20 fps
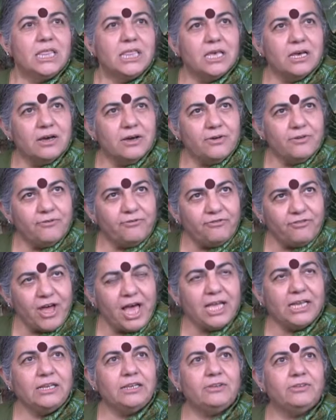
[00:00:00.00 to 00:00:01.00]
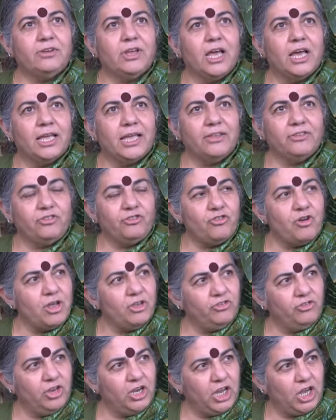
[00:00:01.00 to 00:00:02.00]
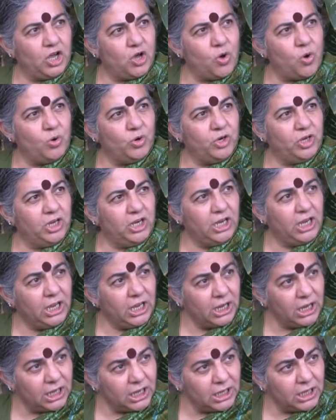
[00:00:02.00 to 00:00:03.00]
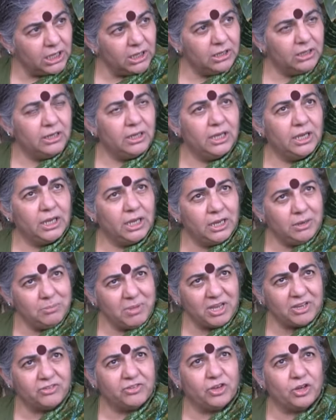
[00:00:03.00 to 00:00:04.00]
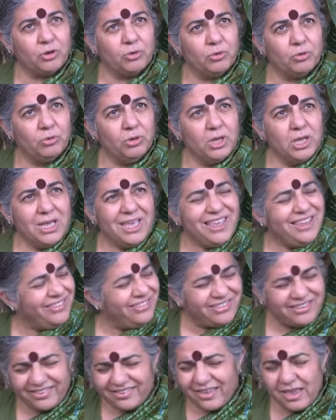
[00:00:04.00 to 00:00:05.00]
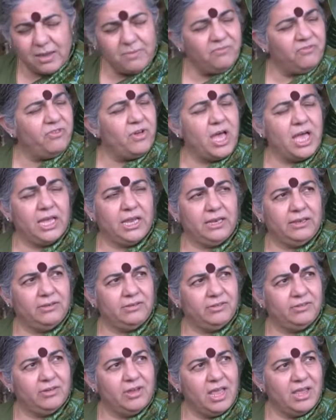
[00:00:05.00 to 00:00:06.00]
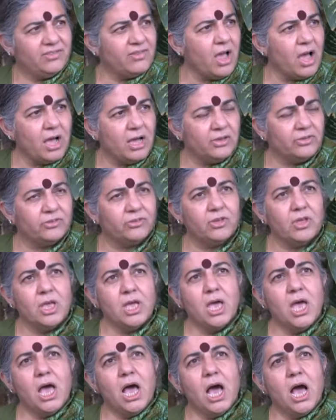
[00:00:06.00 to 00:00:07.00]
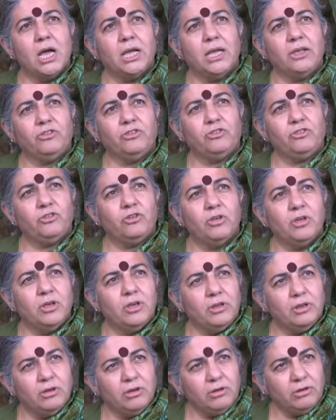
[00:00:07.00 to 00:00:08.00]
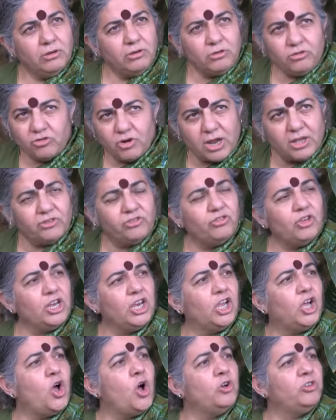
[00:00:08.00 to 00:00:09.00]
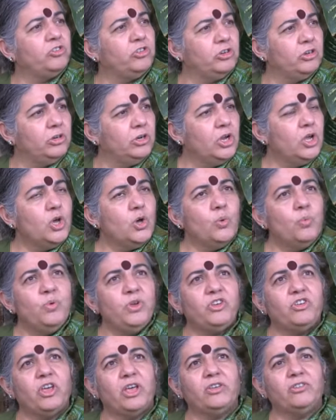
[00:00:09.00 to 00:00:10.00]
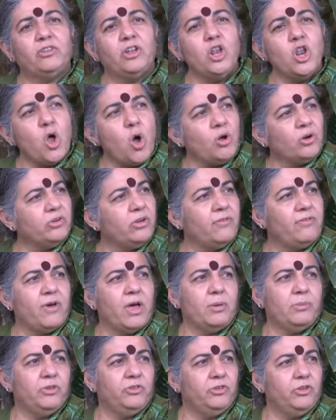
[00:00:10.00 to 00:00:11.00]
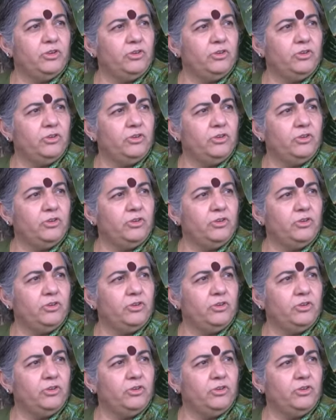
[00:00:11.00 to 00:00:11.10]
The fight against transgenic corn here in Mexico is the same fight as ours against transgenic cotton, which has locked our farmers